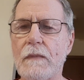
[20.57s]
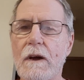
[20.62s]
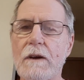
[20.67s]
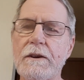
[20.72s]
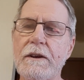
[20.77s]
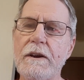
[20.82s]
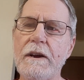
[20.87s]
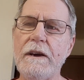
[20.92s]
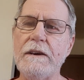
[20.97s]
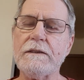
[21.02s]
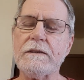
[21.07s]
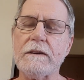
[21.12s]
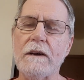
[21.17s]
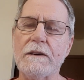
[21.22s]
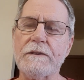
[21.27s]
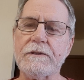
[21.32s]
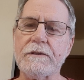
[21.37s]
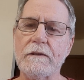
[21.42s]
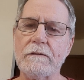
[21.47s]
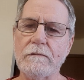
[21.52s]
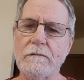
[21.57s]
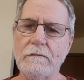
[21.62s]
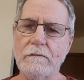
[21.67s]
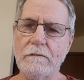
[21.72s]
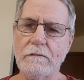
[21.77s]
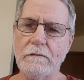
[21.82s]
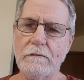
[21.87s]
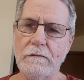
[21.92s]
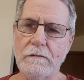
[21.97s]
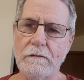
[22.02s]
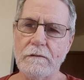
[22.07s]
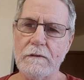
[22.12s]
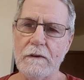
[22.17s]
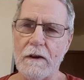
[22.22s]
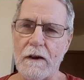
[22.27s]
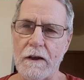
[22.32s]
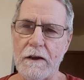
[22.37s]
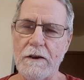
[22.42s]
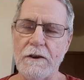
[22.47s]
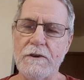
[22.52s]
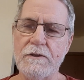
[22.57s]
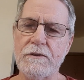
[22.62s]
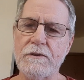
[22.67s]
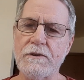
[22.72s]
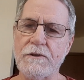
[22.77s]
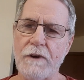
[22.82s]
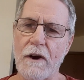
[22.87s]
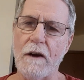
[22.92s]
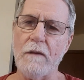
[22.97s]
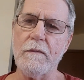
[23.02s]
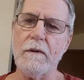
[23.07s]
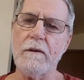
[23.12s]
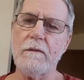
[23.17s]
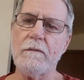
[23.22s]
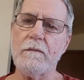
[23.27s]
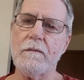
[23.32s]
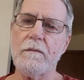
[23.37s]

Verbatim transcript: Today's lesson, ladies and gentlemen,